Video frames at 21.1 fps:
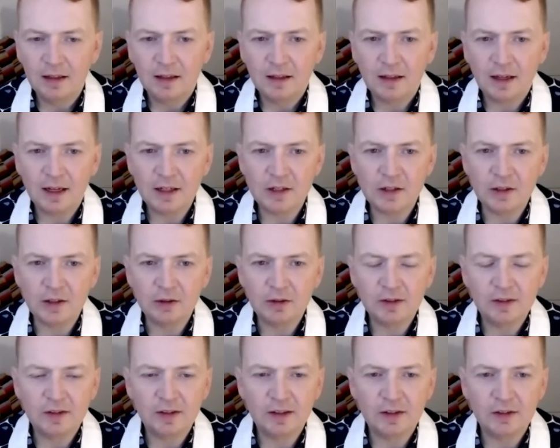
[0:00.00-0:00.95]
I don't know,
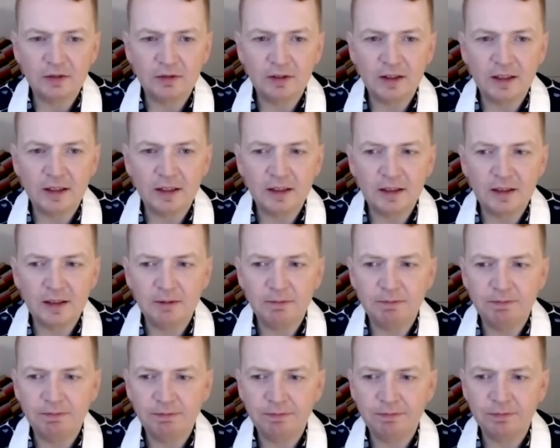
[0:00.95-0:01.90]
it's very,
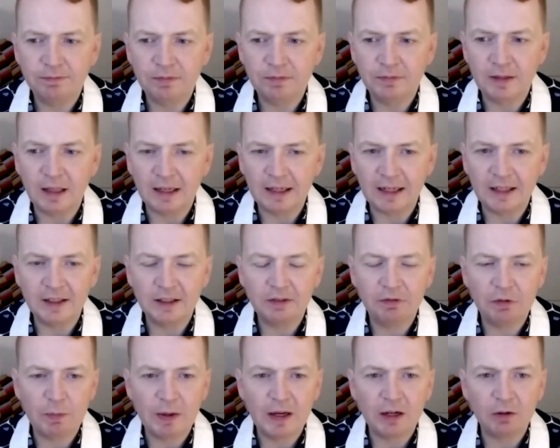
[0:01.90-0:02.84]
I can't think
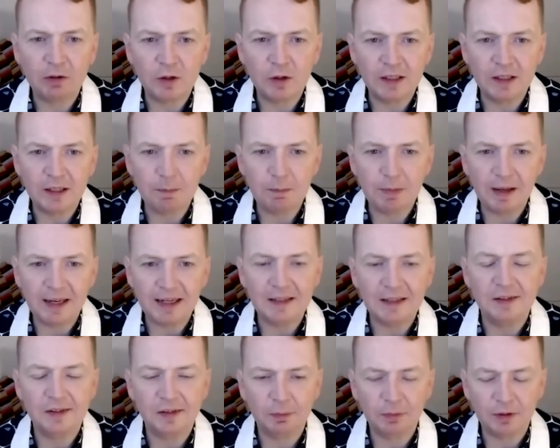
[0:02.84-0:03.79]
of a better word than
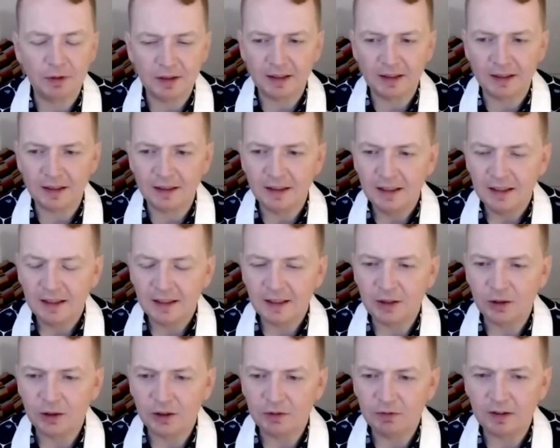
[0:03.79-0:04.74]
base, but
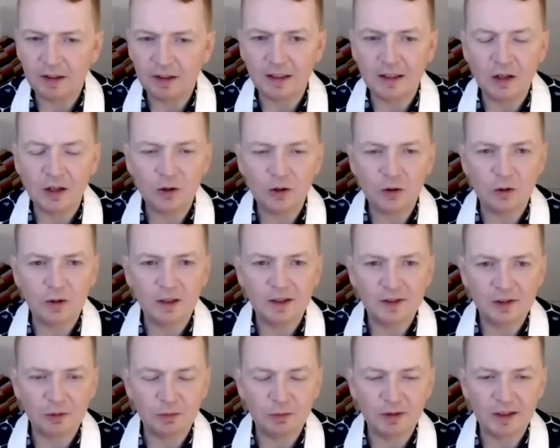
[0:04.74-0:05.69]
it's very low in
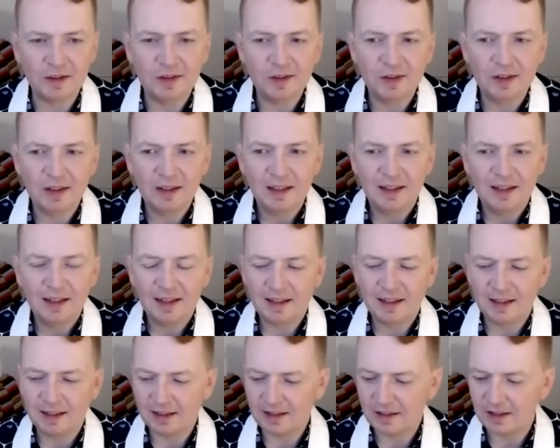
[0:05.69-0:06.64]
some ways.
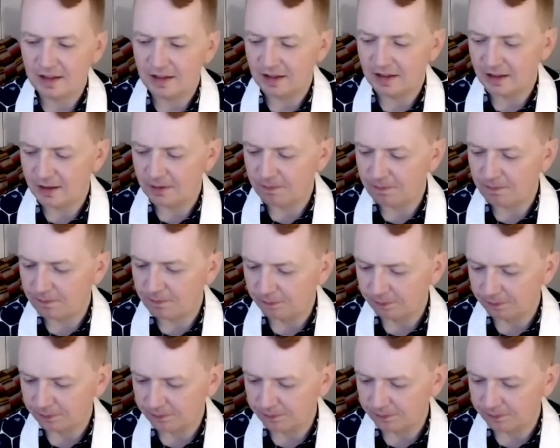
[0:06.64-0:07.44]
And